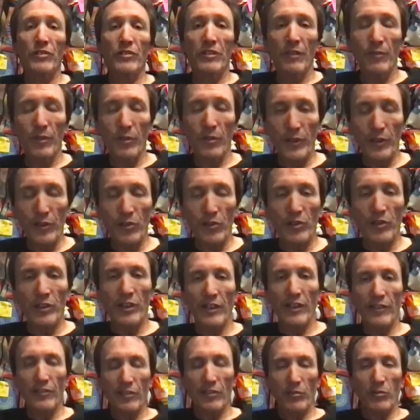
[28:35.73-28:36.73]
I mean, we do
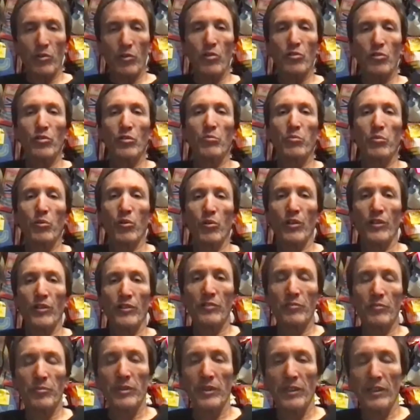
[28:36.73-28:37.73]
carry some local boards,
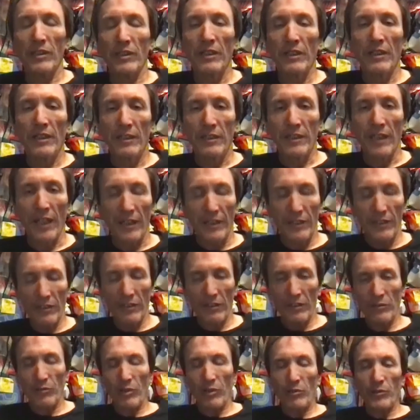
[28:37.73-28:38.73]
but not
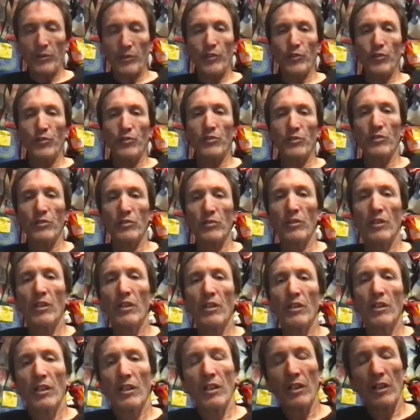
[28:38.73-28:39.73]
nearly what we used to.
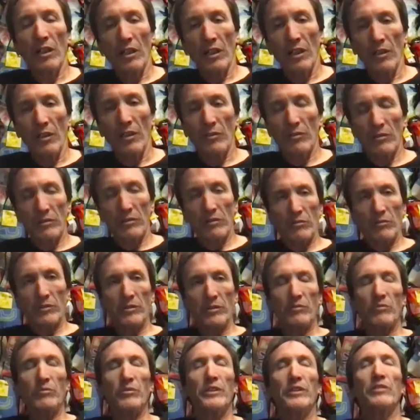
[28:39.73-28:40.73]

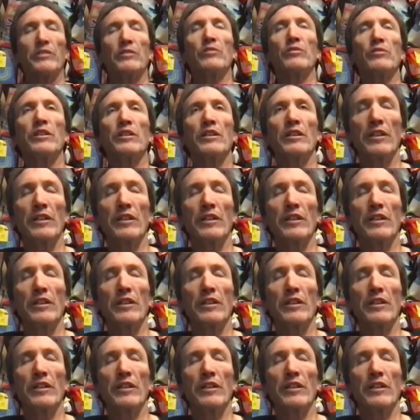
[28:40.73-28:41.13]
We do